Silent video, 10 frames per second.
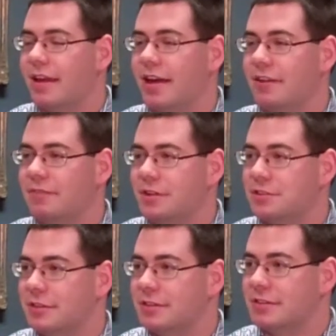It
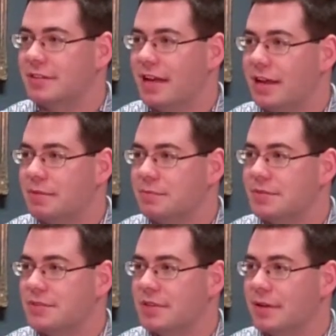featured
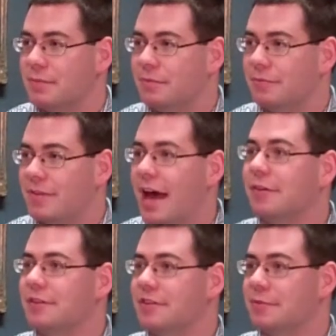some
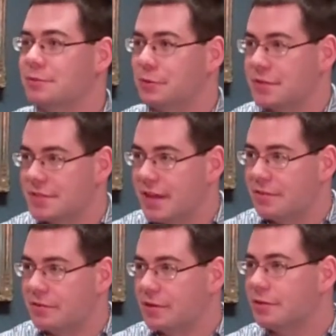faculty from Georgia
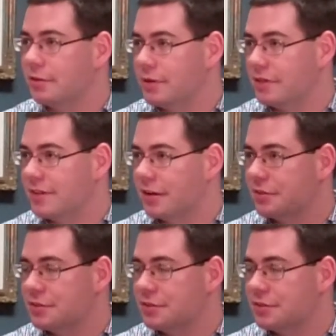Southern, including Dr.